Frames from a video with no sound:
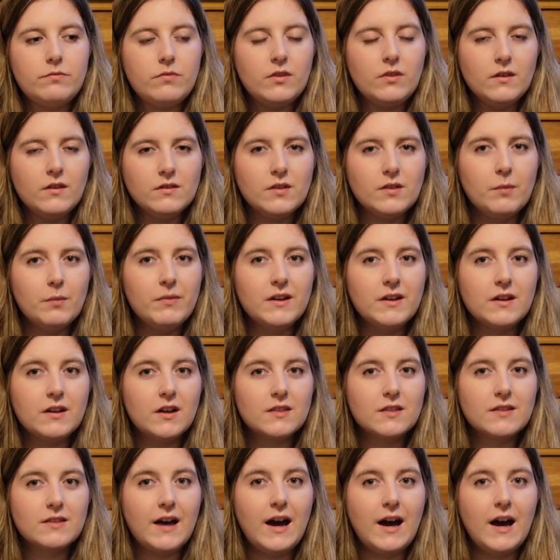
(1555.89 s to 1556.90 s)
Something
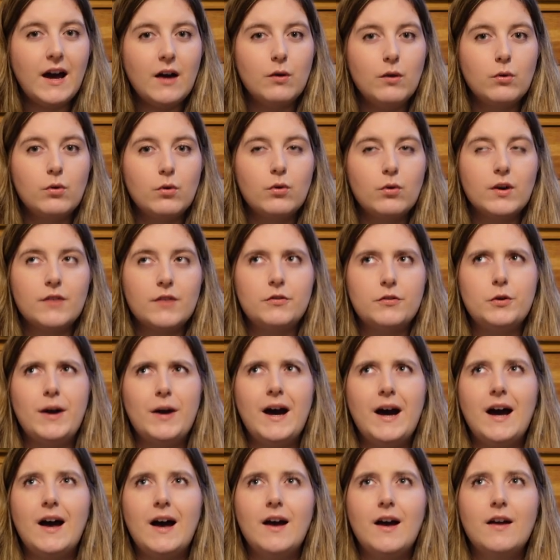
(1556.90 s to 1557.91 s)
like that, or if you
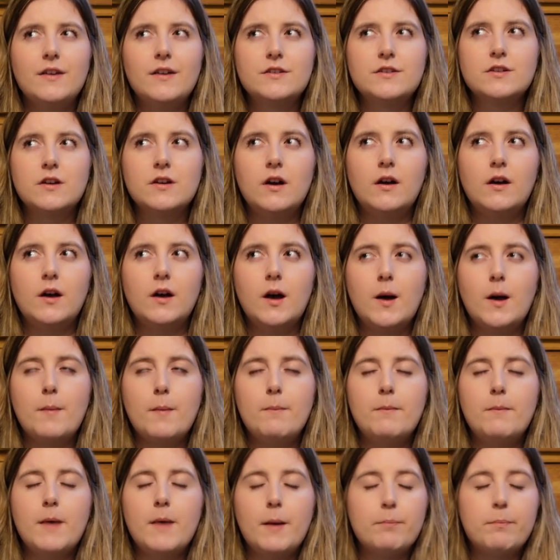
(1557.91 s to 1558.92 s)
had
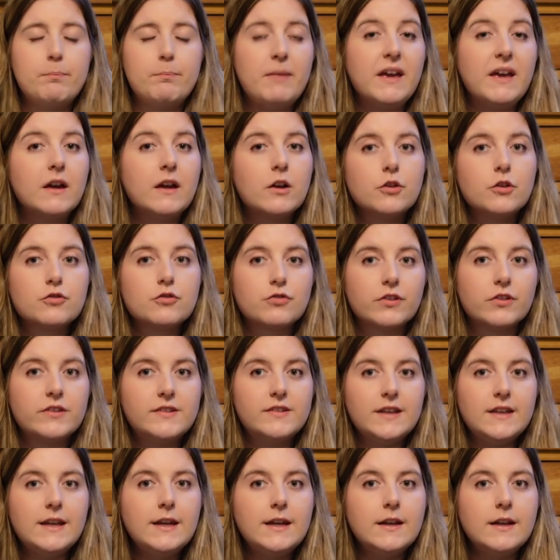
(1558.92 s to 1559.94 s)
a big
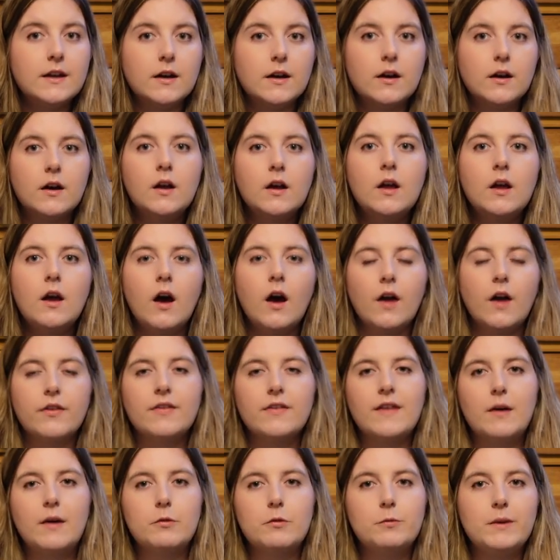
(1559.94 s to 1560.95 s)
dracaena, I think
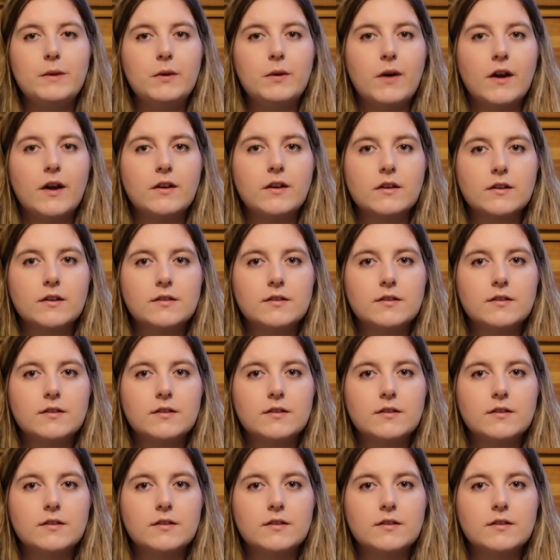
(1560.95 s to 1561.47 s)
that would be quite a nice